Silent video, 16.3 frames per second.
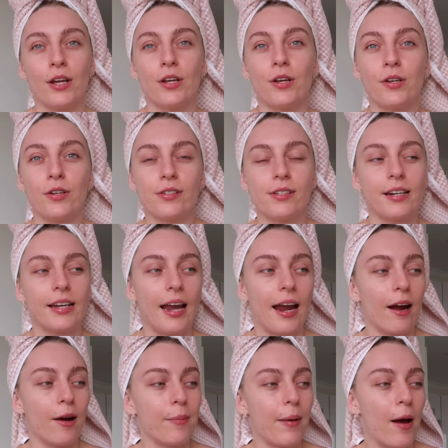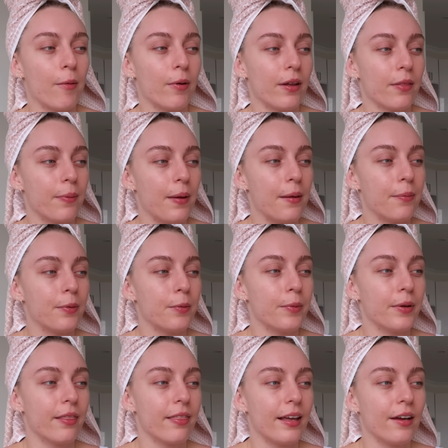you used to care about what other people
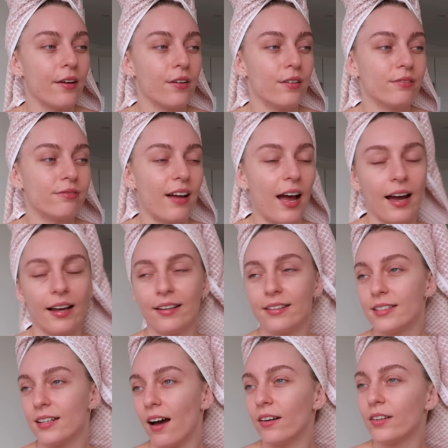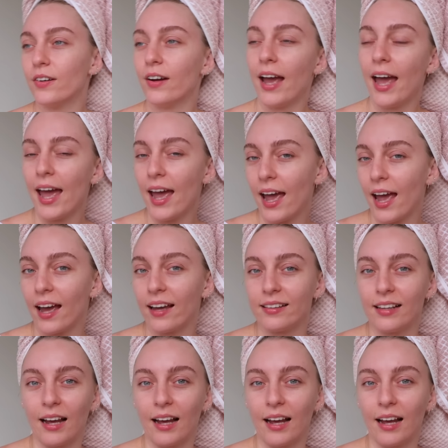would think of how you styled your hair